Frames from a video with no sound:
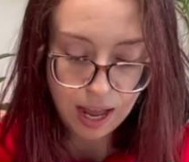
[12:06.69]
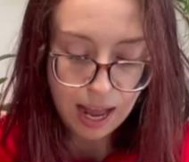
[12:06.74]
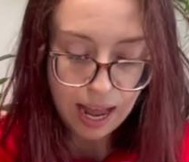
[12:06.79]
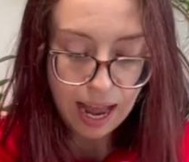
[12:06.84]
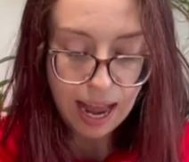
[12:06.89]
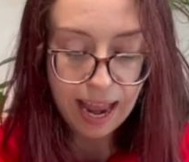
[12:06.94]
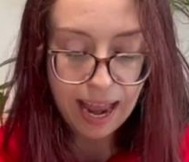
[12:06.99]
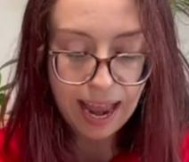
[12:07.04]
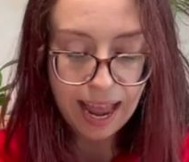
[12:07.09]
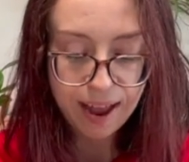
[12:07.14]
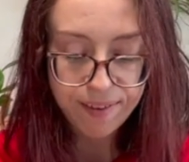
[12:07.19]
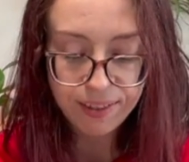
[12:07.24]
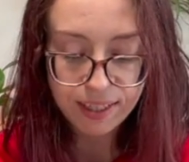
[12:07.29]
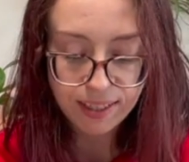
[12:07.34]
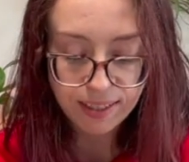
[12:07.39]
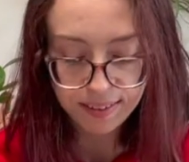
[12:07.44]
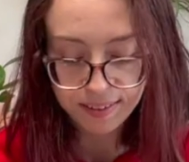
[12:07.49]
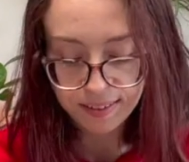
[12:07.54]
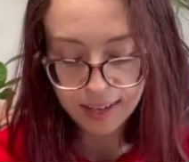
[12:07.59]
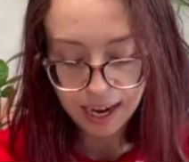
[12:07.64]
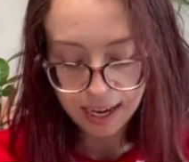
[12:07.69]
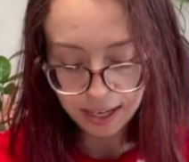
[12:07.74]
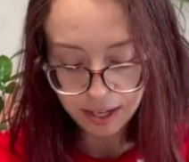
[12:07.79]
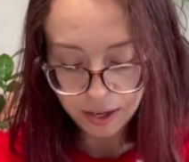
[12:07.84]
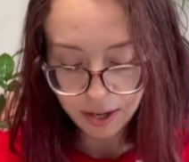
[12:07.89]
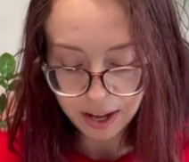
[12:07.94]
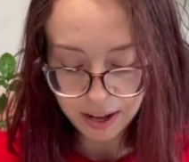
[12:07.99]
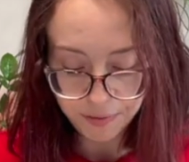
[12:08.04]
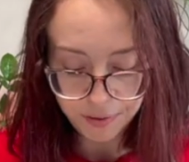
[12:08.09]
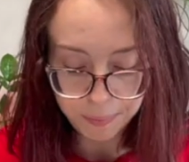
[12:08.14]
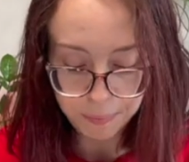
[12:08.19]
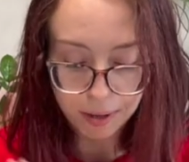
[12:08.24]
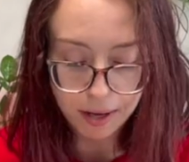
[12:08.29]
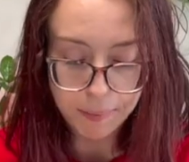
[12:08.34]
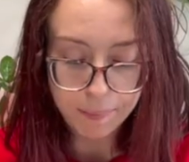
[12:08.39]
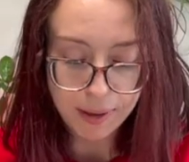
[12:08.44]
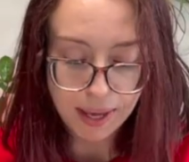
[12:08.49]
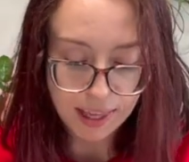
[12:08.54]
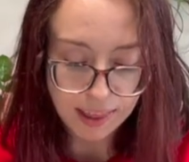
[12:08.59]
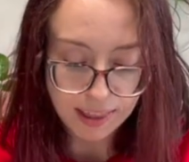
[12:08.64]
I haven't decided if I'm going to
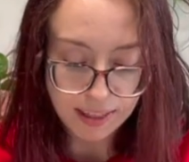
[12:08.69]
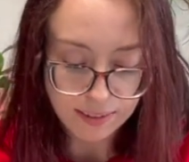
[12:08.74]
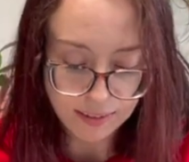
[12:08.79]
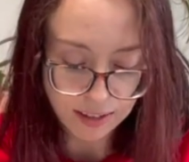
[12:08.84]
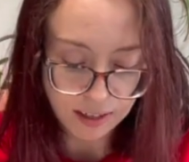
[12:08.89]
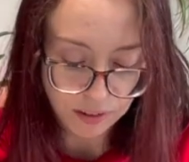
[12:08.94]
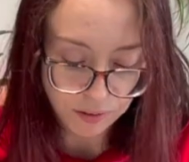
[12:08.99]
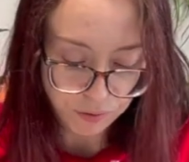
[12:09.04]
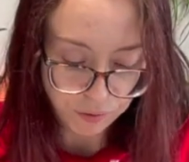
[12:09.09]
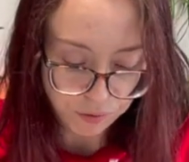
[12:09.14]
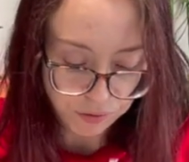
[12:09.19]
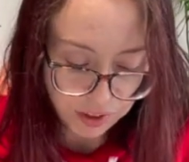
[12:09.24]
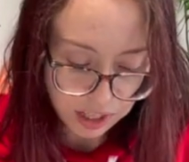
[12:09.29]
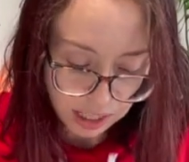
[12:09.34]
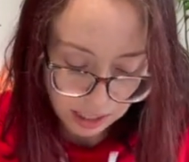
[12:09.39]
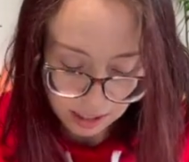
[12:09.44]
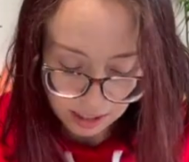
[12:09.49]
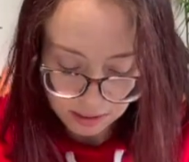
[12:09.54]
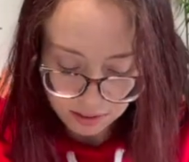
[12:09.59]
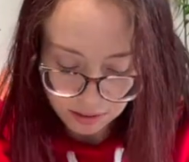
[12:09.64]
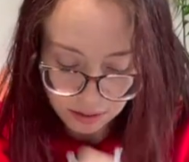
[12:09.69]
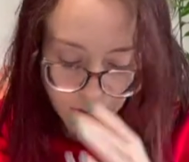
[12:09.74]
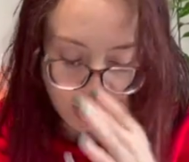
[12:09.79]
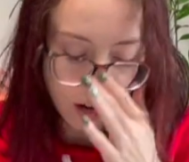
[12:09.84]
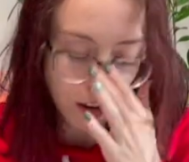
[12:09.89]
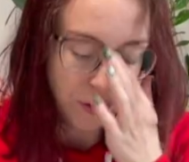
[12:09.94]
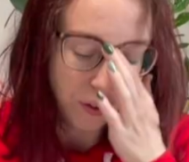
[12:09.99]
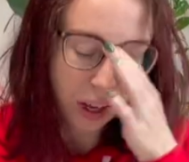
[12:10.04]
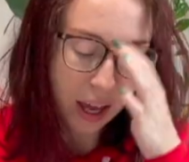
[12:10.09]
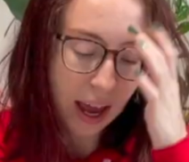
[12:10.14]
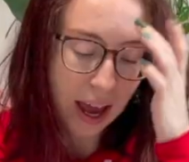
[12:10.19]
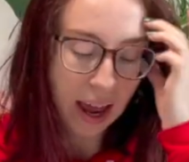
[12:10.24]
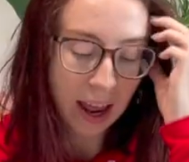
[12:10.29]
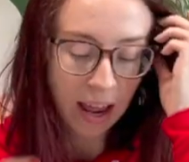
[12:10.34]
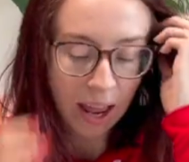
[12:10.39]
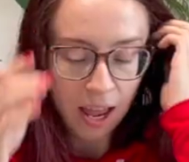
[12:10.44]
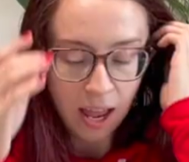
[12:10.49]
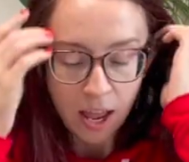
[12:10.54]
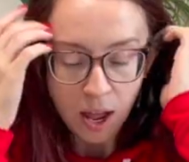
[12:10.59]
make this an infinity scarf yet.